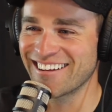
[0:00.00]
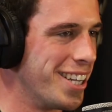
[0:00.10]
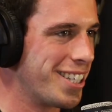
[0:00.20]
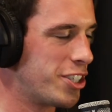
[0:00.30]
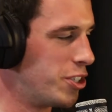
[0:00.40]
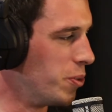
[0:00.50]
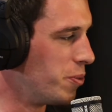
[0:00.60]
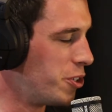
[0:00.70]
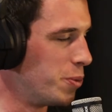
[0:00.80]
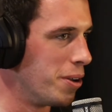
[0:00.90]
It's like
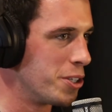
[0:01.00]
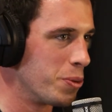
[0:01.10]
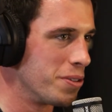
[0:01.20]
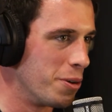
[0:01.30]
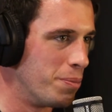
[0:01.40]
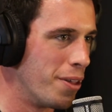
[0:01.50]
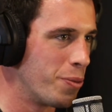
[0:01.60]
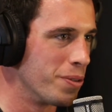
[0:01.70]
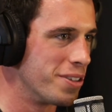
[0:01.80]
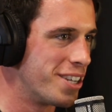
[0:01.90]
two months worth of
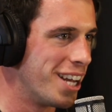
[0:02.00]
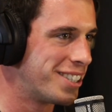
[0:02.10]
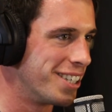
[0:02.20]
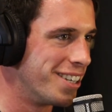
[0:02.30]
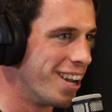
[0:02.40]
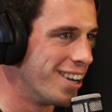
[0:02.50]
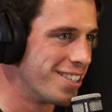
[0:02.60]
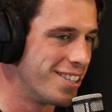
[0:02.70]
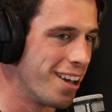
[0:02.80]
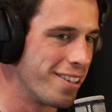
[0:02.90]
month worth of testing. Yeah,
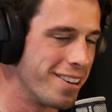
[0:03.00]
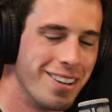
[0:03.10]
it's nothing.